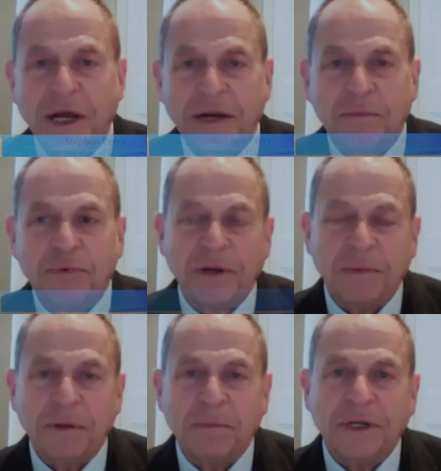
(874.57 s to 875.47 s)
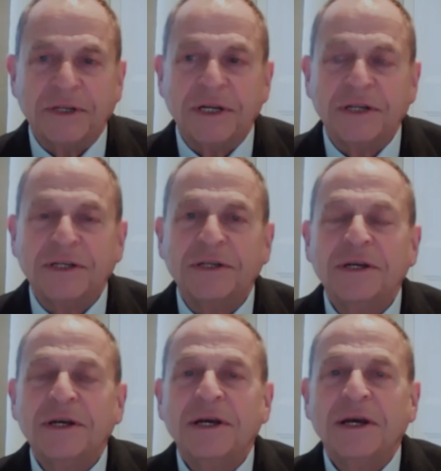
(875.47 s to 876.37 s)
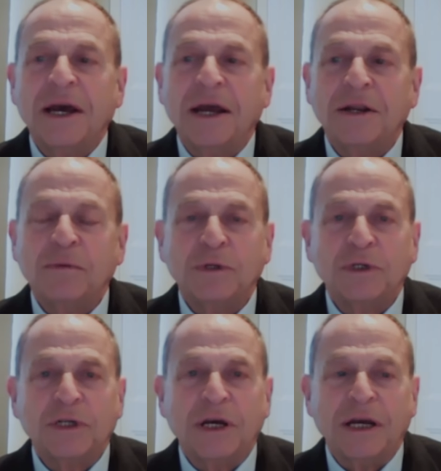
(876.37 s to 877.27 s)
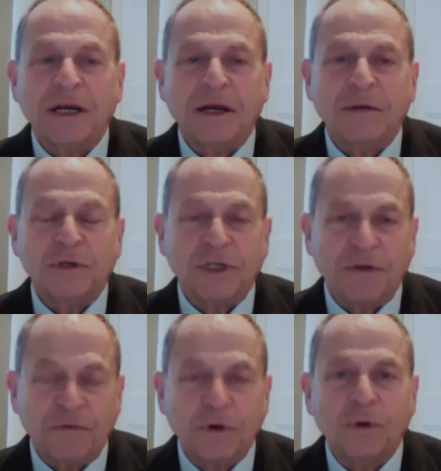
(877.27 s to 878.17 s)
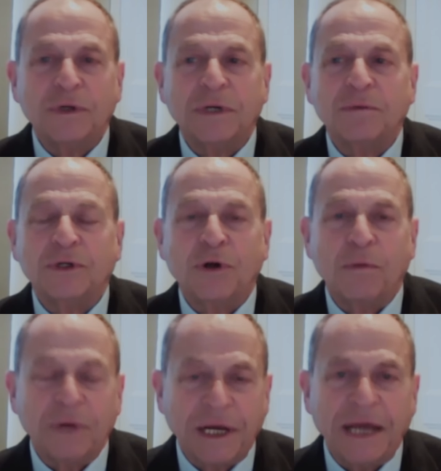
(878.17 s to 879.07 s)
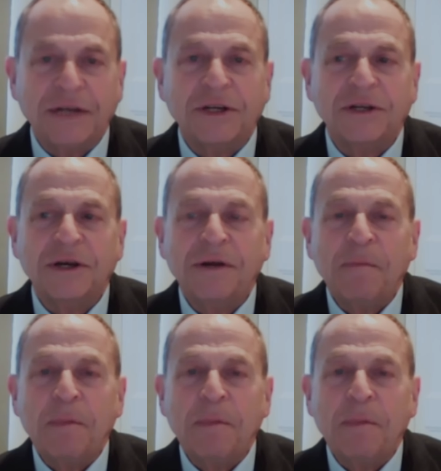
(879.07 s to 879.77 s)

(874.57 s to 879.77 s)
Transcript: We had a pretty big business and it was difficult, it was complicated,